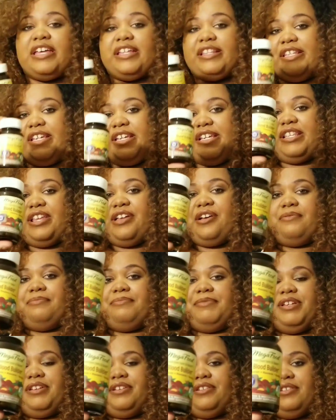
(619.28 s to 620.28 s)
These help
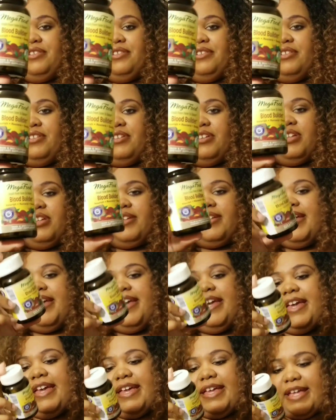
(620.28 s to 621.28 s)
me.
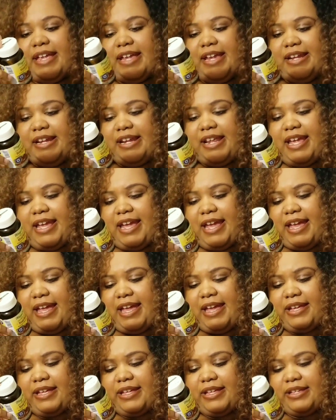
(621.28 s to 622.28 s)
And it
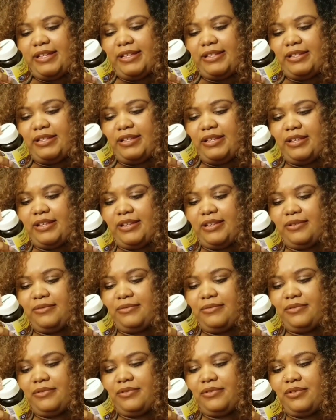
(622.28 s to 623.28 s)
has
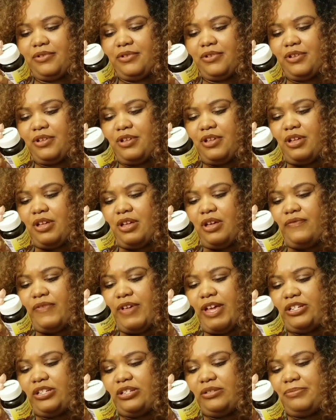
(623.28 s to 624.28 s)

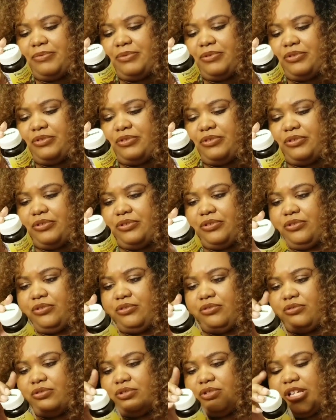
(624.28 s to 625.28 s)

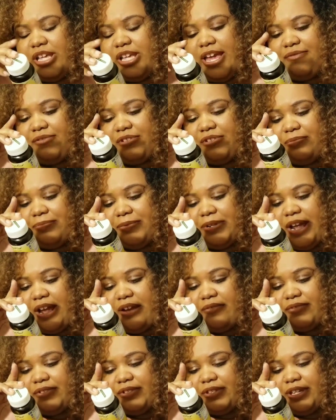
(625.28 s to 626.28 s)
vegetables. It have a little bit of
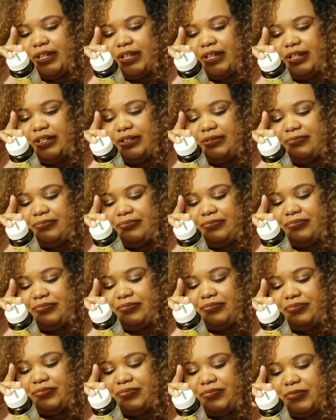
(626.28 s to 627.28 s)
everything.
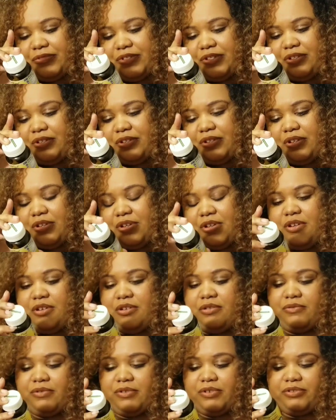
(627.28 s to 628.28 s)

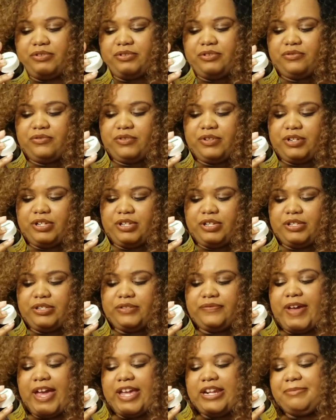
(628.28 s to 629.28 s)
Where's the
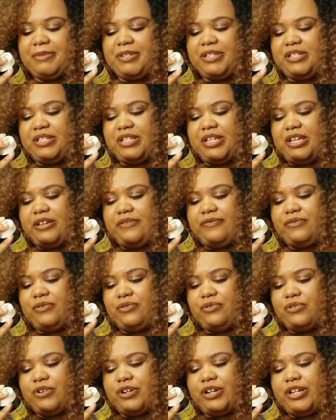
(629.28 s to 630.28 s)
ingredients? Vitamin C,
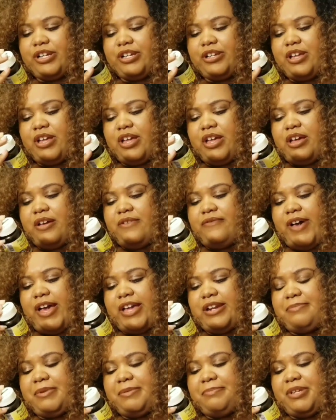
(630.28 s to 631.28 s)
fluoride,
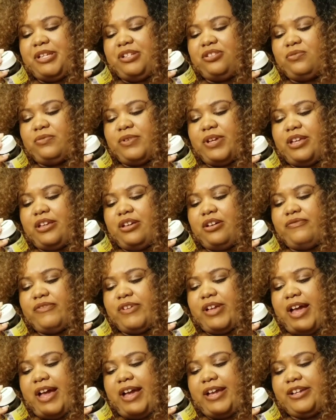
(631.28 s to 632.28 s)
vitamin B12,
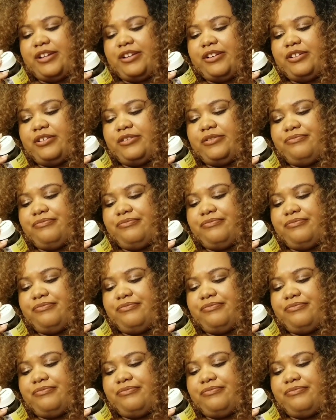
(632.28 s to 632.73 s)
and iron.